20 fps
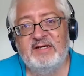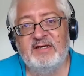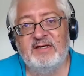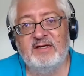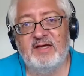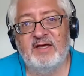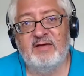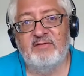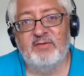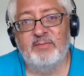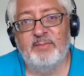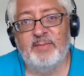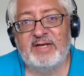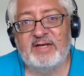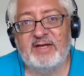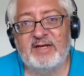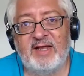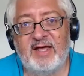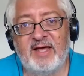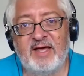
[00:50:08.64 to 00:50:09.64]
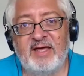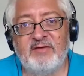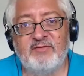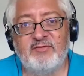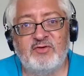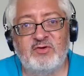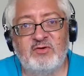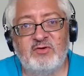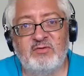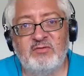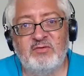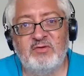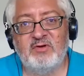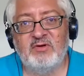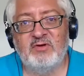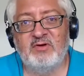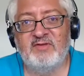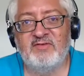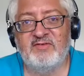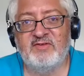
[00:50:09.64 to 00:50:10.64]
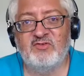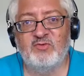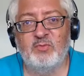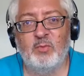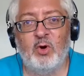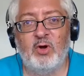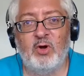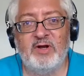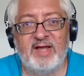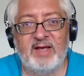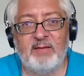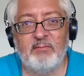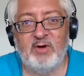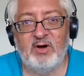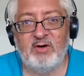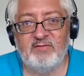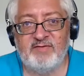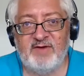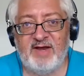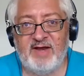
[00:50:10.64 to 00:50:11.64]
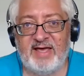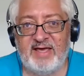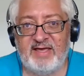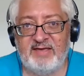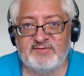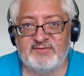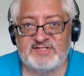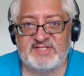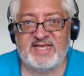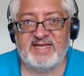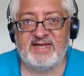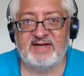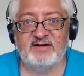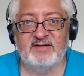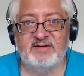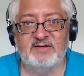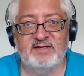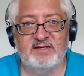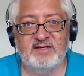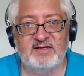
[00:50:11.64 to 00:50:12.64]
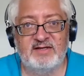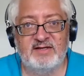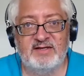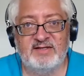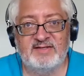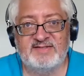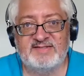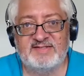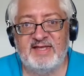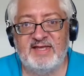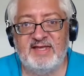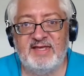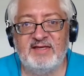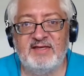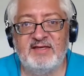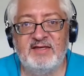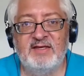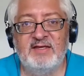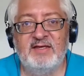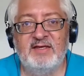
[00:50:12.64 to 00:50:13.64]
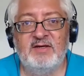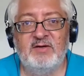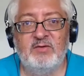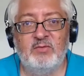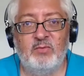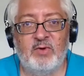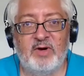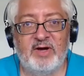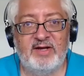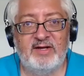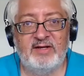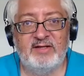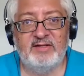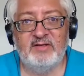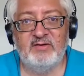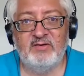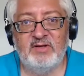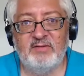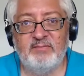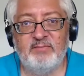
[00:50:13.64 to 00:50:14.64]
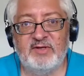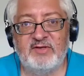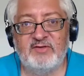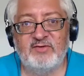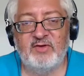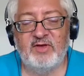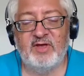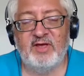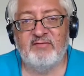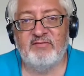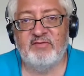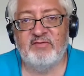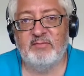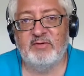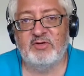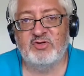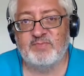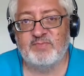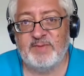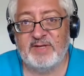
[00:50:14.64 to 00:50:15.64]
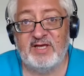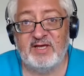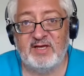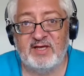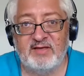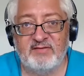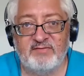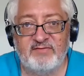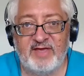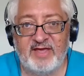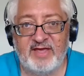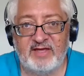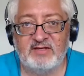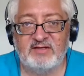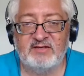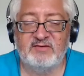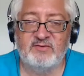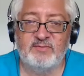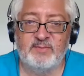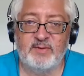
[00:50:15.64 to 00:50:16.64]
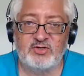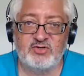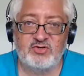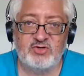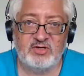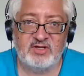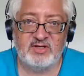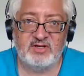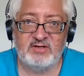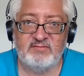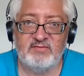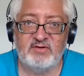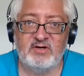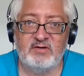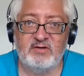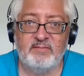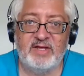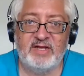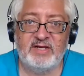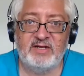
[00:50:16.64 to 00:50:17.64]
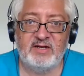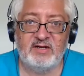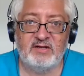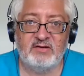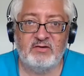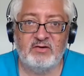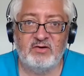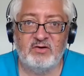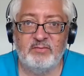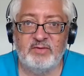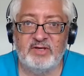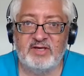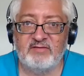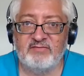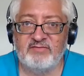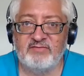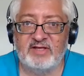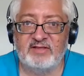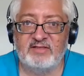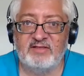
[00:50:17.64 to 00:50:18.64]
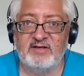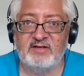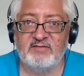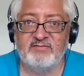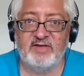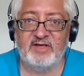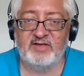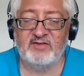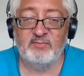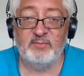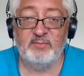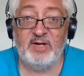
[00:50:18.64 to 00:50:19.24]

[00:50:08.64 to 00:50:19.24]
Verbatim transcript: uh, have a better life. So you know it's a small number of lives there uh, at stake. While in the Olympics, you have a much bigger effect, especially an environmental economic effect that affects